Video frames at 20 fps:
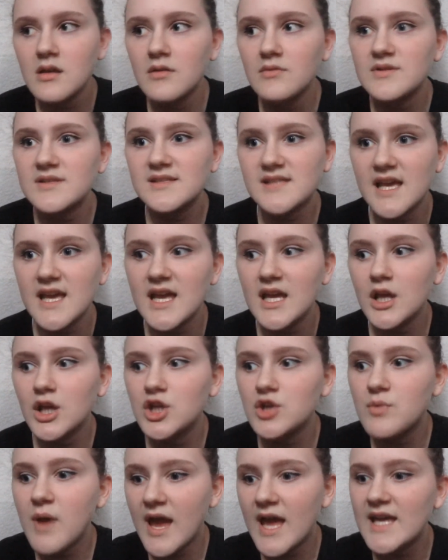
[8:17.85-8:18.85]
Saying
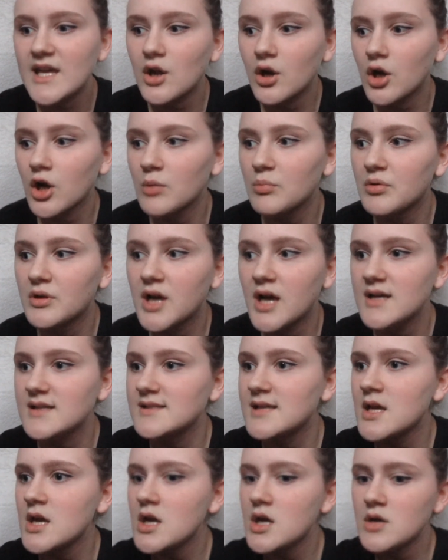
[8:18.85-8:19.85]
you hate her
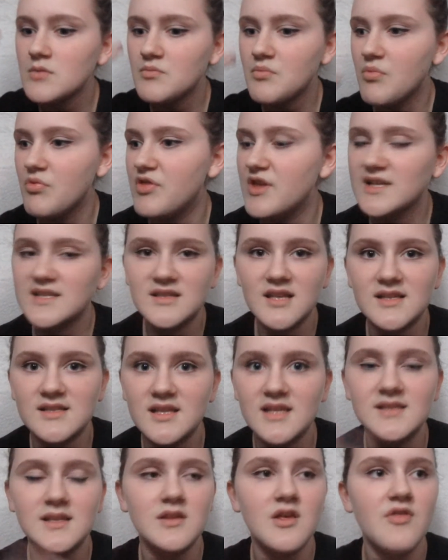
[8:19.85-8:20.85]
because this,
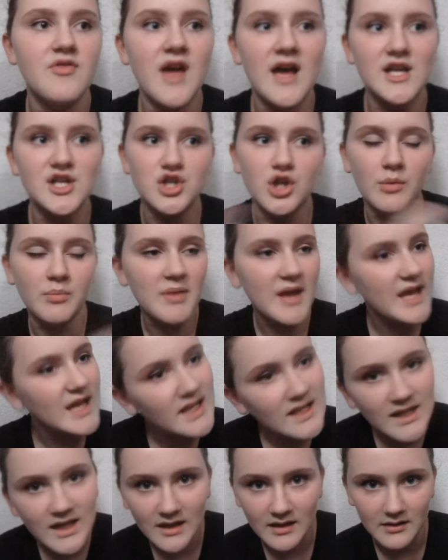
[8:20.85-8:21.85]
that is your
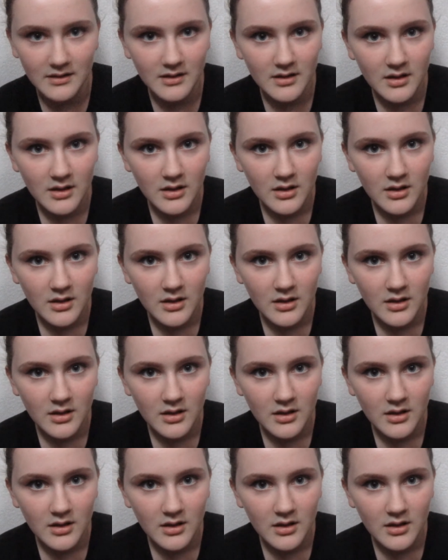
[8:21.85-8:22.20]
opinion.